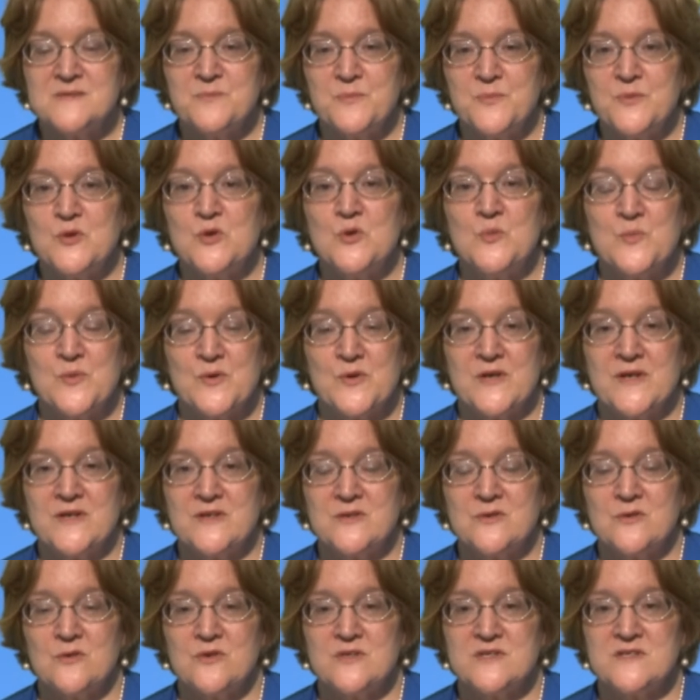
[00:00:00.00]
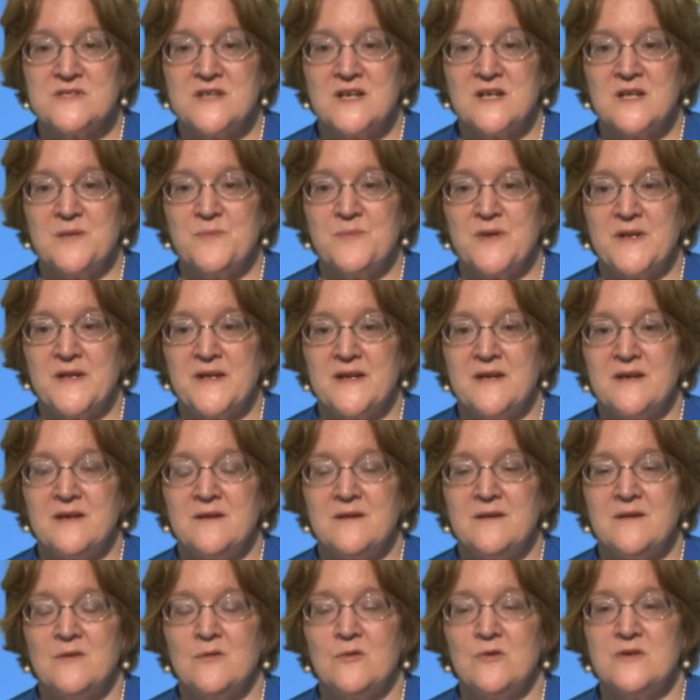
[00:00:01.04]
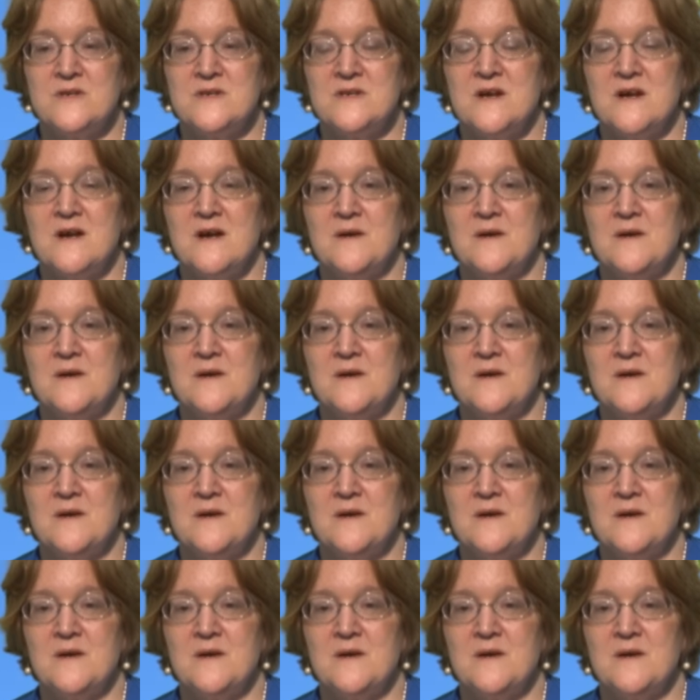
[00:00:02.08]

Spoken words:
blueprint or study plan or